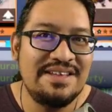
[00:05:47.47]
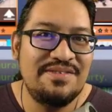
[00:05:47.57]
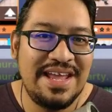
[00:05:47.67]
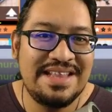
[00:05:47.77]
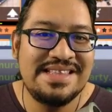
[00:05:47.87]
of
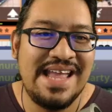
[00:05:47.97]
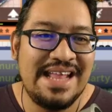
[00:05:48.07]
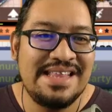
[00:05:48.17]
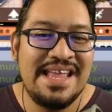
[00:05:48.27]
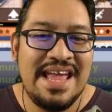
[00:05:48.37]
hidden
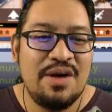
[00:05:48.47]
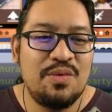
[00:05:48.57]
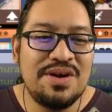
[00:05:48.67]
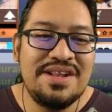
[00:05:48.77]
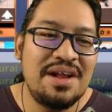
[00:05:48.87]
and
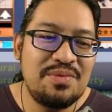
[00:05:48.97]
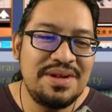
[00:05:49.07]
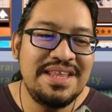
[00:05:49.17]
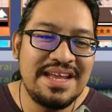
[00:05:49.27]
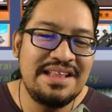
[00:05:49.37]
we're not
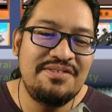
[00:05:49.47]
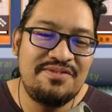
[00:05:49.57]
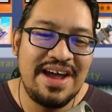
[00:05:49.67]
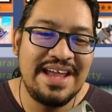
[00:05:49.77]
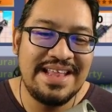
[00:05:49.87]
really going to
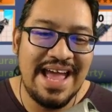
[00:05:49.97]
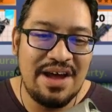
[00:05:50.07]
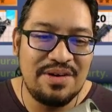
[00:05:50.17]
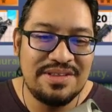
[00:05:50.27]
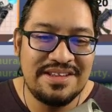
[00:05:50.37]
find
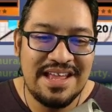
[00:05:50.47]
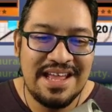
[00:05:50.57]
out